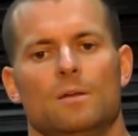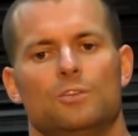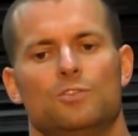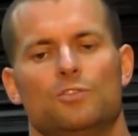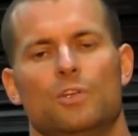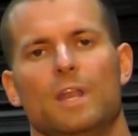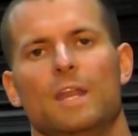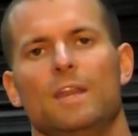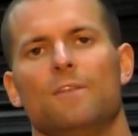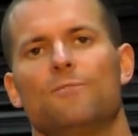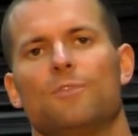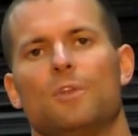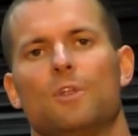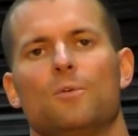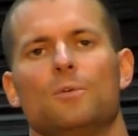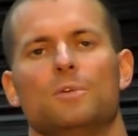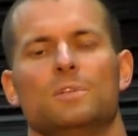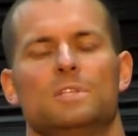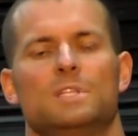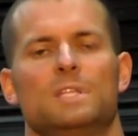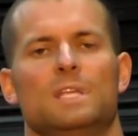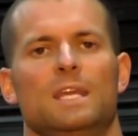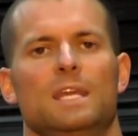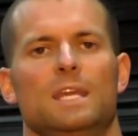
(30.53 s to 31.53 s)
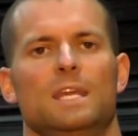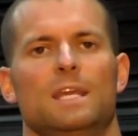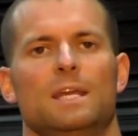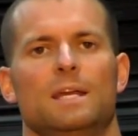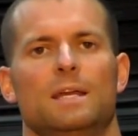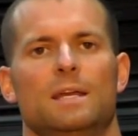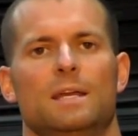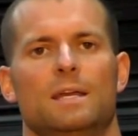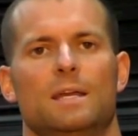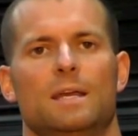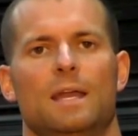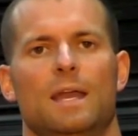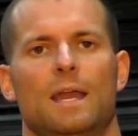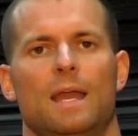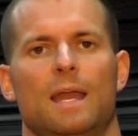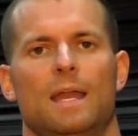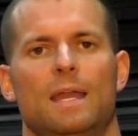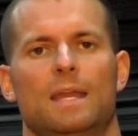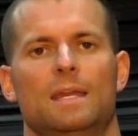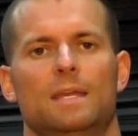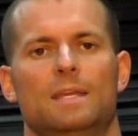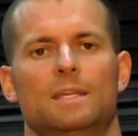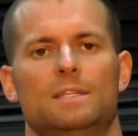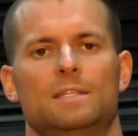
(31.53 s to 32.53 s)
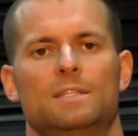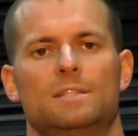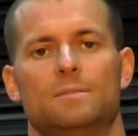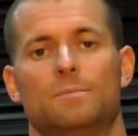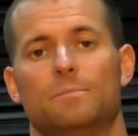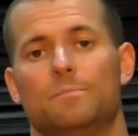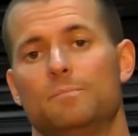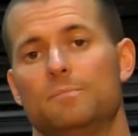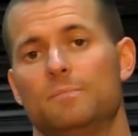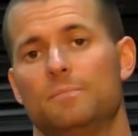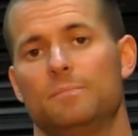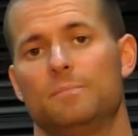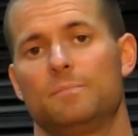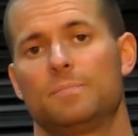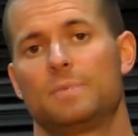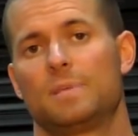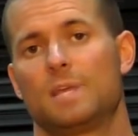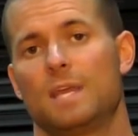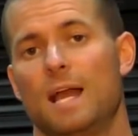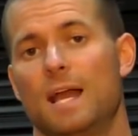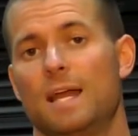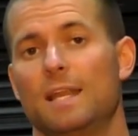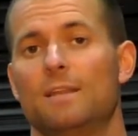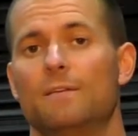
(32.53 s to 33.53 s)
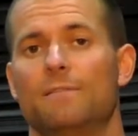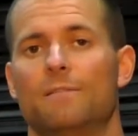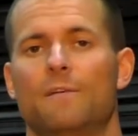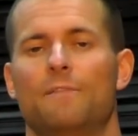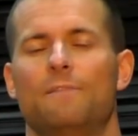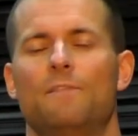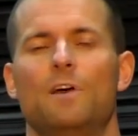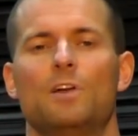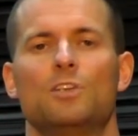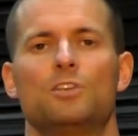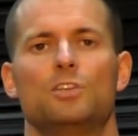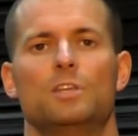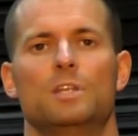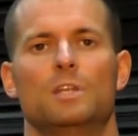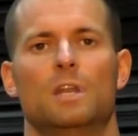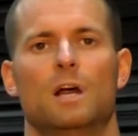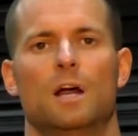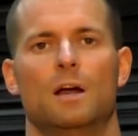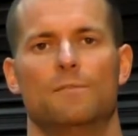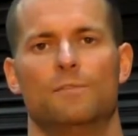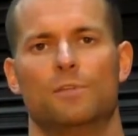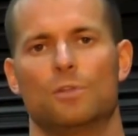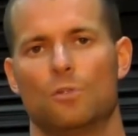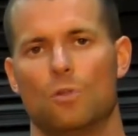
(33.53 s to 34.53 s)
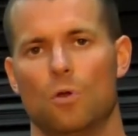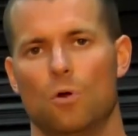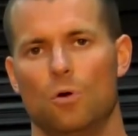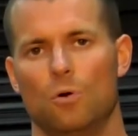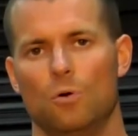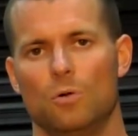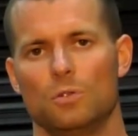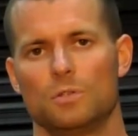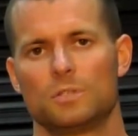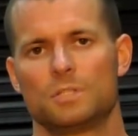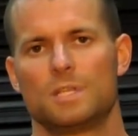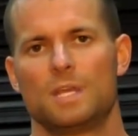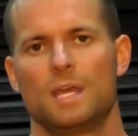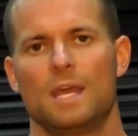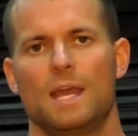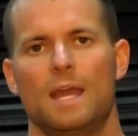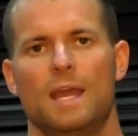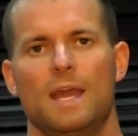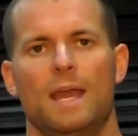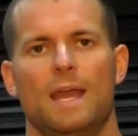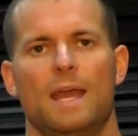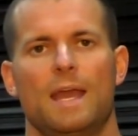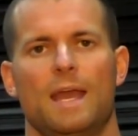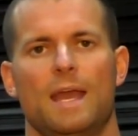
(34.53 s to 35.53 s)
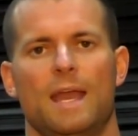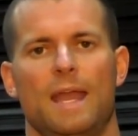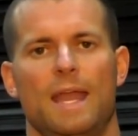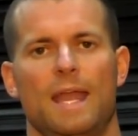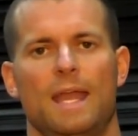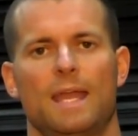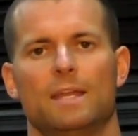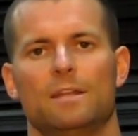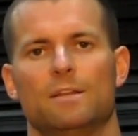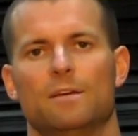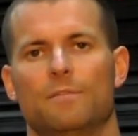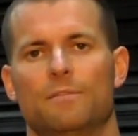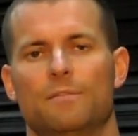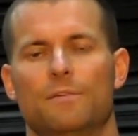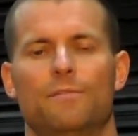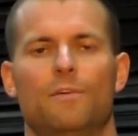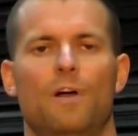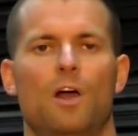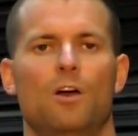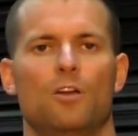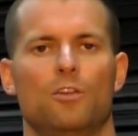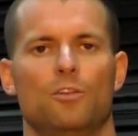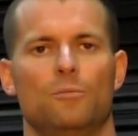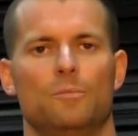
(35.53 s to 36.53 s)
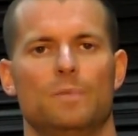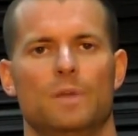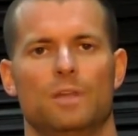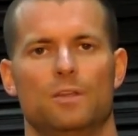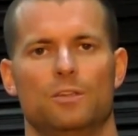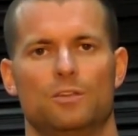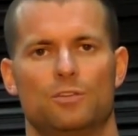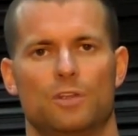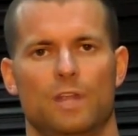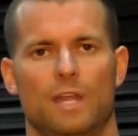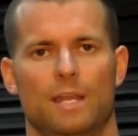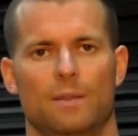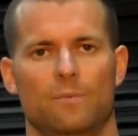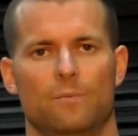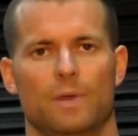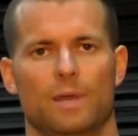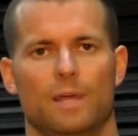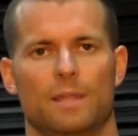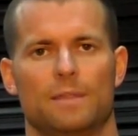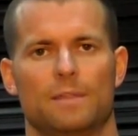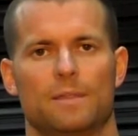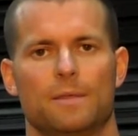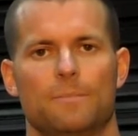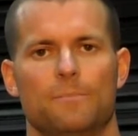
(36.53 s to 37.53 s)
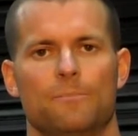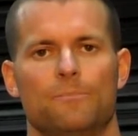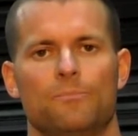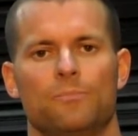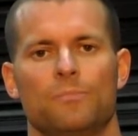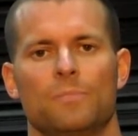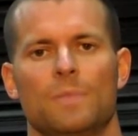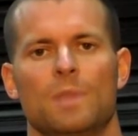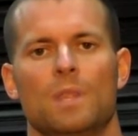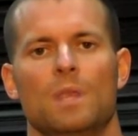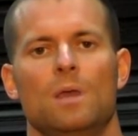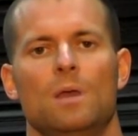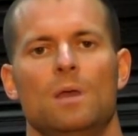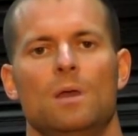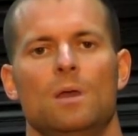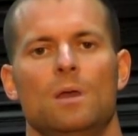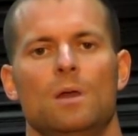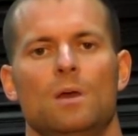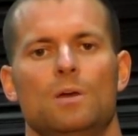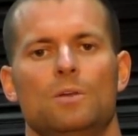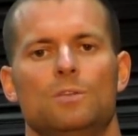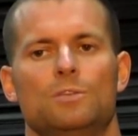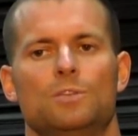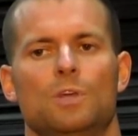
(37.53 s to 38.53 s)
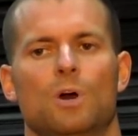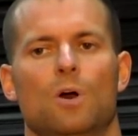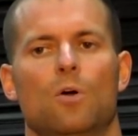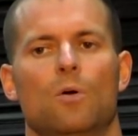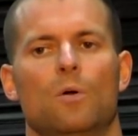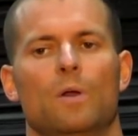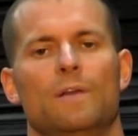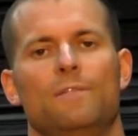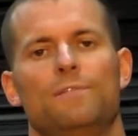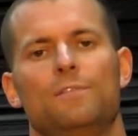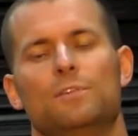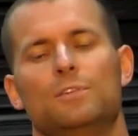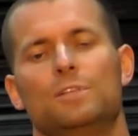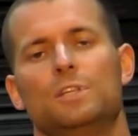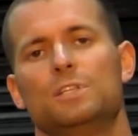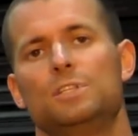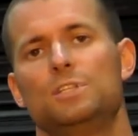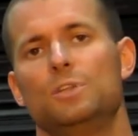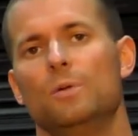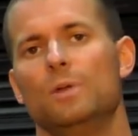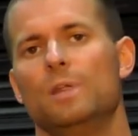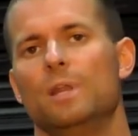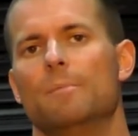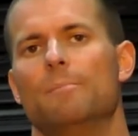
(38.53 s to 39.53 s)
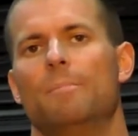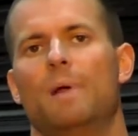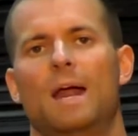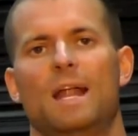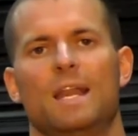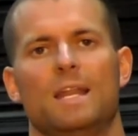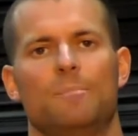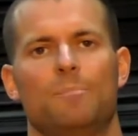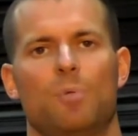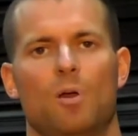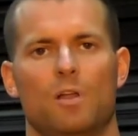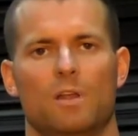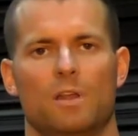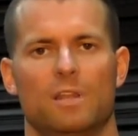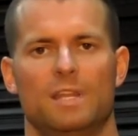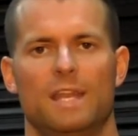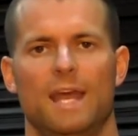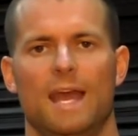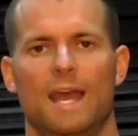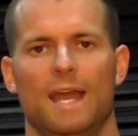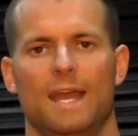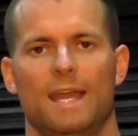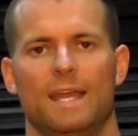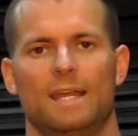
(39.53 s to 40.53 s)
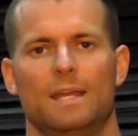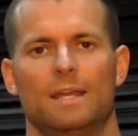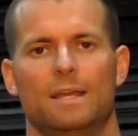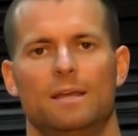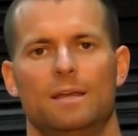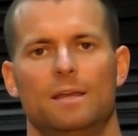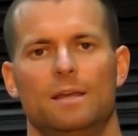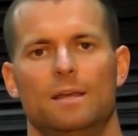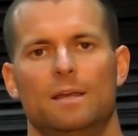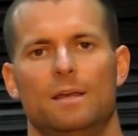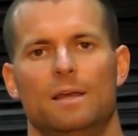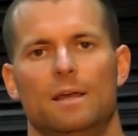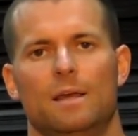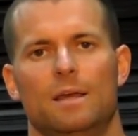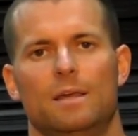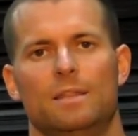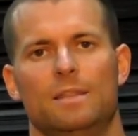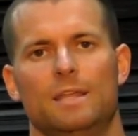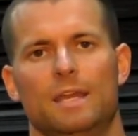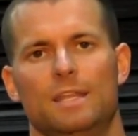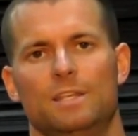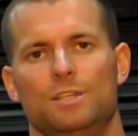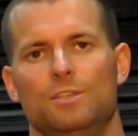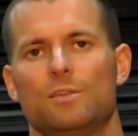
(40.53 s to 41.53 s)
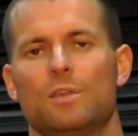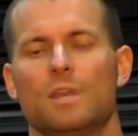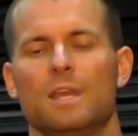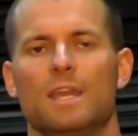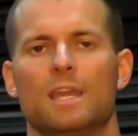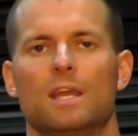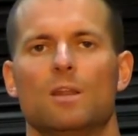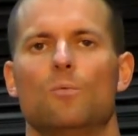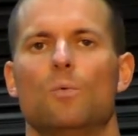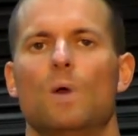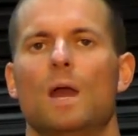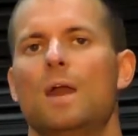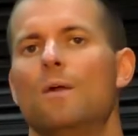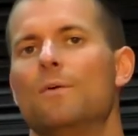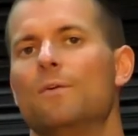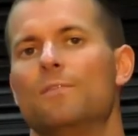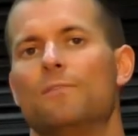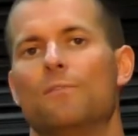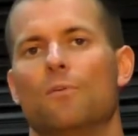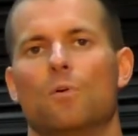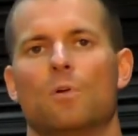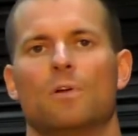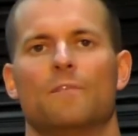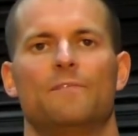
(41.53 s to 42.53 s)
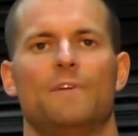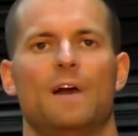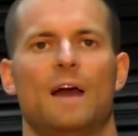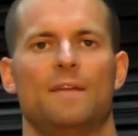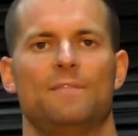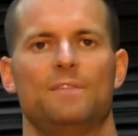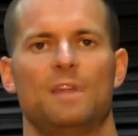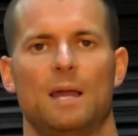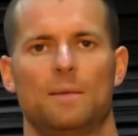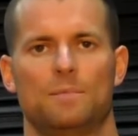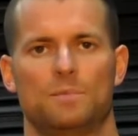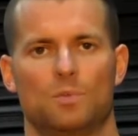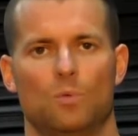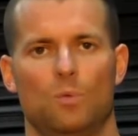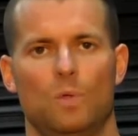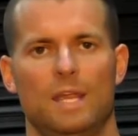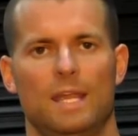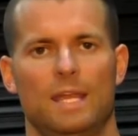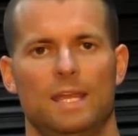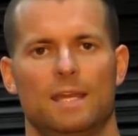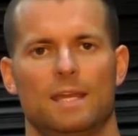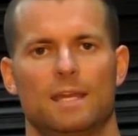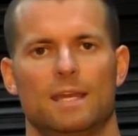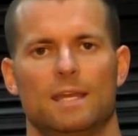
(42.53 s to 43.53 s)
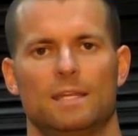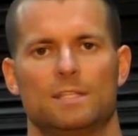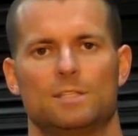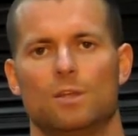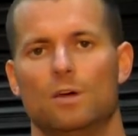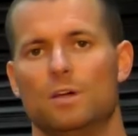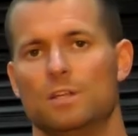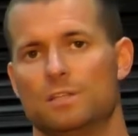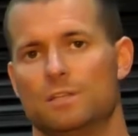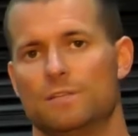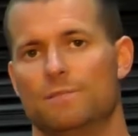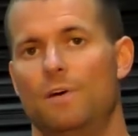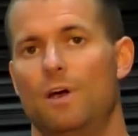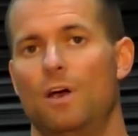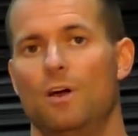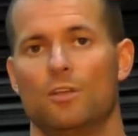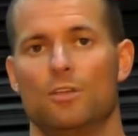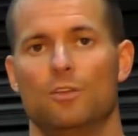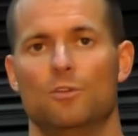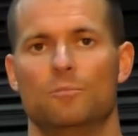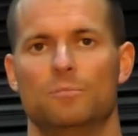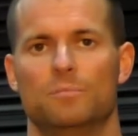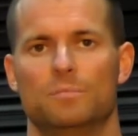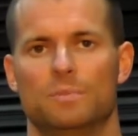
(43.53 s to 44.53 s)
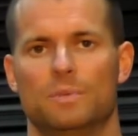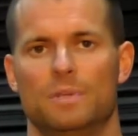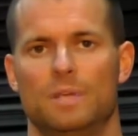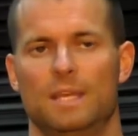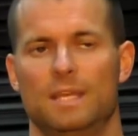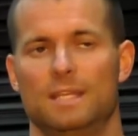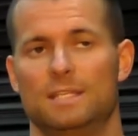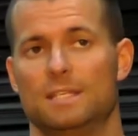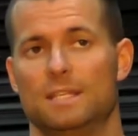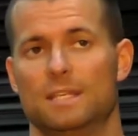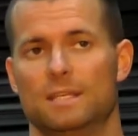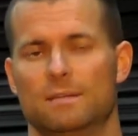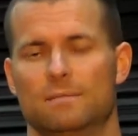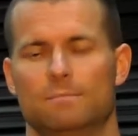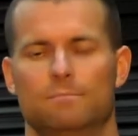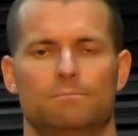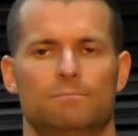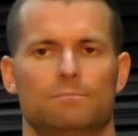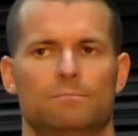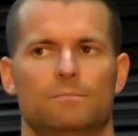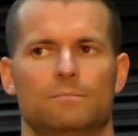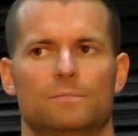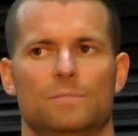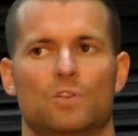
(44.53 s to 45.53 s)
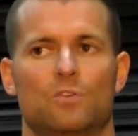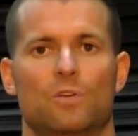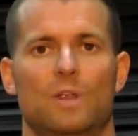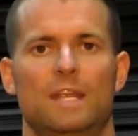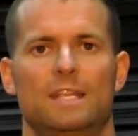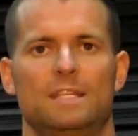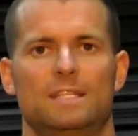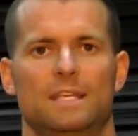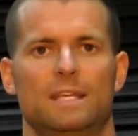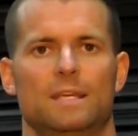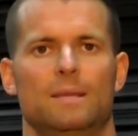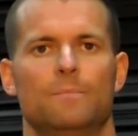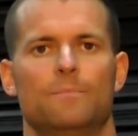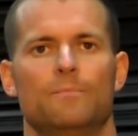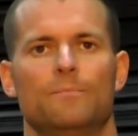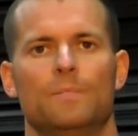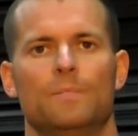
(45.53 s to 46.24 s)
Training frequency is kind of a function of your goals and of the volume that you're training with. So if you're just doing a body part a day, then you can get away with 4 or 5 times a week as long as the volume isn't crazy.